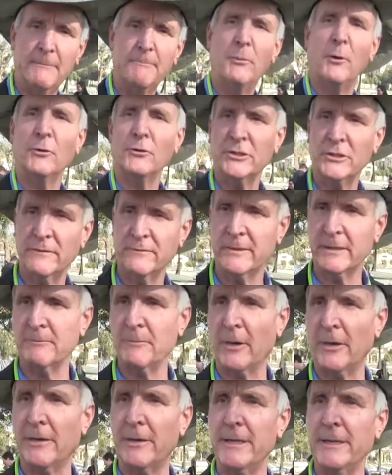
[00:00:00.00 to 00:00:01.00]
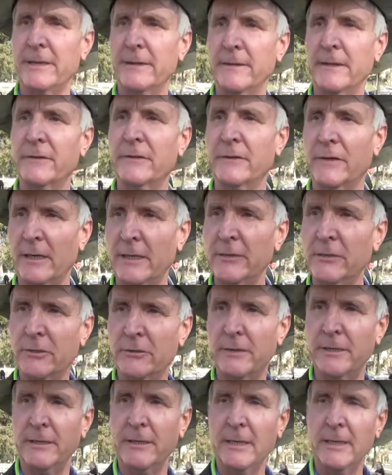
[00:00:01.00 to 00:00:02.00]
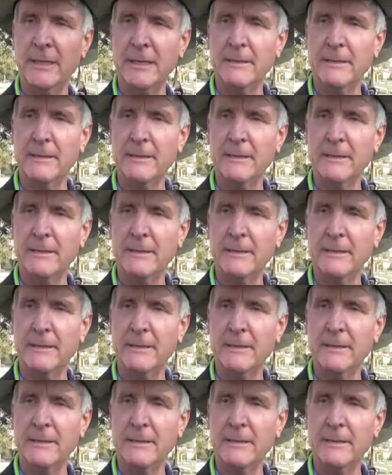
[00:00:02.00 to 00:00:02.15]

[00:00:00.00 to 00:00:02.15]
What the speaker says: Bolshevik Party in this country,